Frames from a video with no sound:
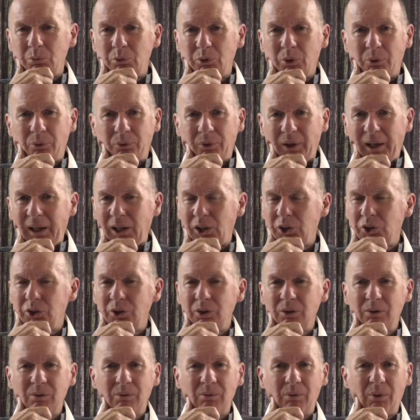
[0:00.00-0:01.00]

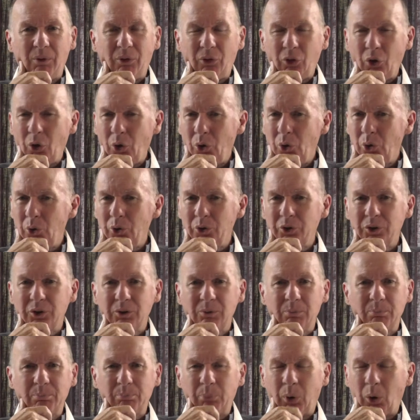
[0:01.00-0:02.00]
reflection,
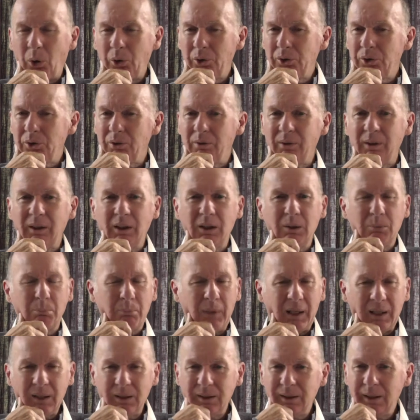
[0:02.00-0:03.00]
thought,
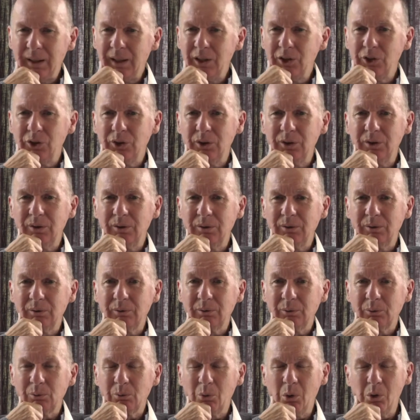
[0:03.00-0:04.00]
pondering, meditation
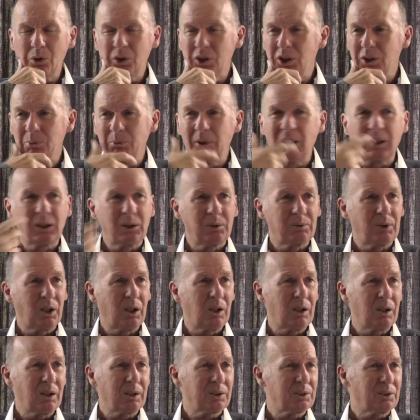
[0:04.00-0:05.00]
what to speak of
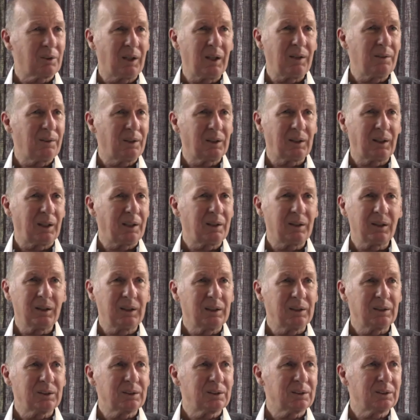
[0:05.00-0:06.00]
art or anything like
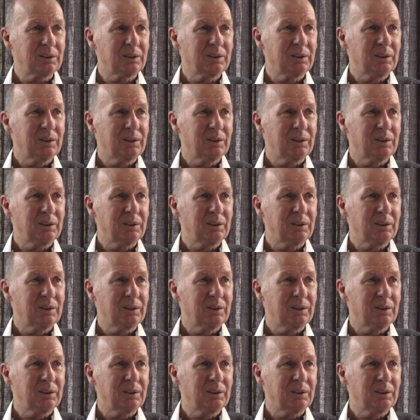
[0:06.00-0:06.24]
that.